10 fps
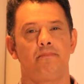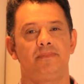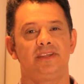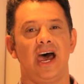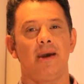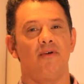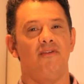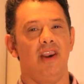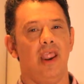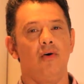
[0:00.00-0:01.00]
time of
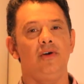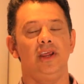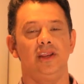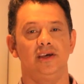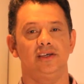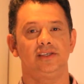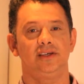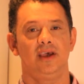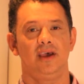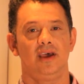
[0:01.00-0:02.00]
loneliness
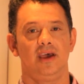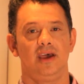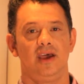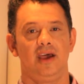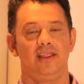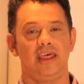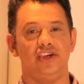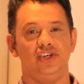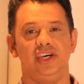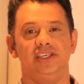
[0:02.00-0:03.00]

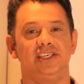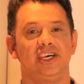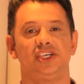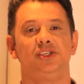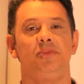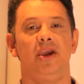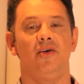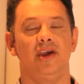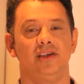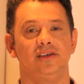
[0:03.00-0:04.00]
that Jesus
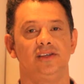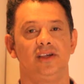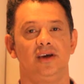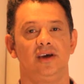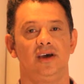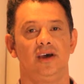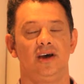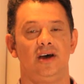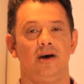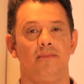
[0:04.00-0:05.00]
experienced,
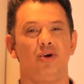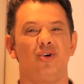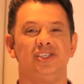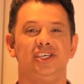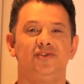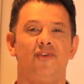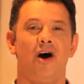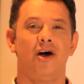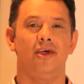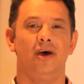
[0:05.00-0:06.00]
because his
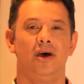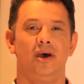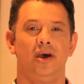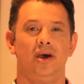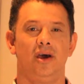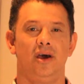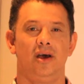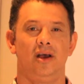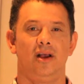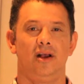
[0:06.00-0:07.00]
Father,
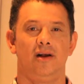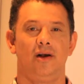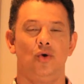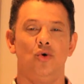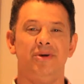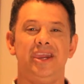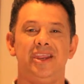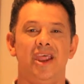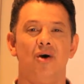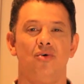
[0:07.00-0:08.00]
whom he
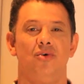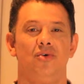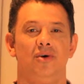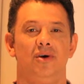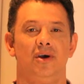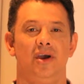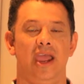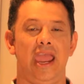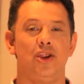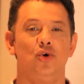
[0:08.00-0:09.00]
knew
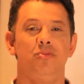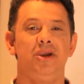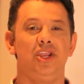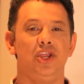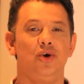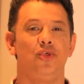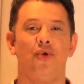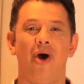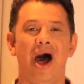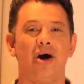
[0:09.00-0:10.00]
and whom he knew
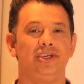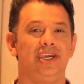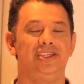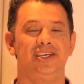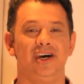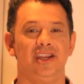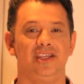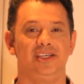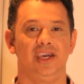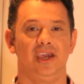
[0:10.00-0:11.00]
throughout
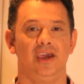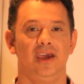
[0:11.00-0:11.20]
eternity,